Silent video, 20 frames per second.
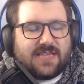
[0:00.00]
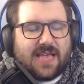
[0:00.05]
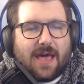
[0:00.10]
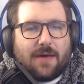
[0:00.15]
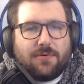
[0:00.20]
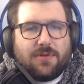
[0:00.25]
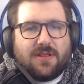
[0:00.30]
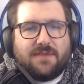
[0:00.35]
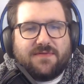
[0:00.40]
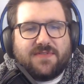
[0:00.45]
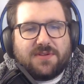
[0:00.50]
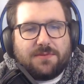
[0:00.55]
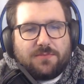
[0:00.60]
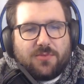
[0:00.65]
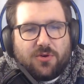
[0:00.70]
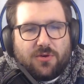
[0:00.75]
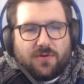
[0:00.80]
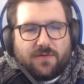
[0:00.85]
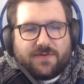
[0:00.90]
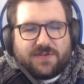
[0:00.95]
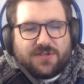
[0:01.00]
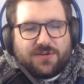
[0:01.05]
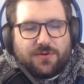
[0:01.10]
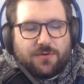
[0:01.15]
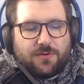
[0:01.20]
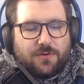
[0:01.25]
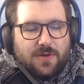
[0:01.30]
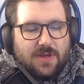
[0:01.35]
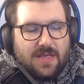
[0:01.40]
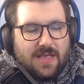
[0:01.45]
I would love to move
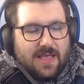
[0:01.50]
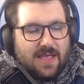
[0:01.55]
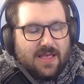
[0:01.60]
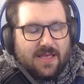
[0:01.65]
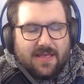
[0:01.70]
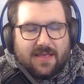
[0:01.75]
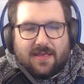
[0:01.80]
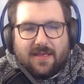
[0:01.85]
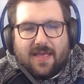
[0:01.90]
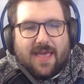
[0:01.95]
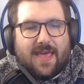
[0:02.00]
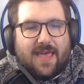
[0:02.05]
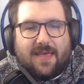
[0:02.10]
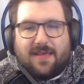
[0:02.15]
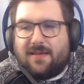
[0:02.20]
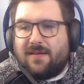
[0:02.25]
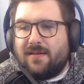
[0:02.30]
to, hey,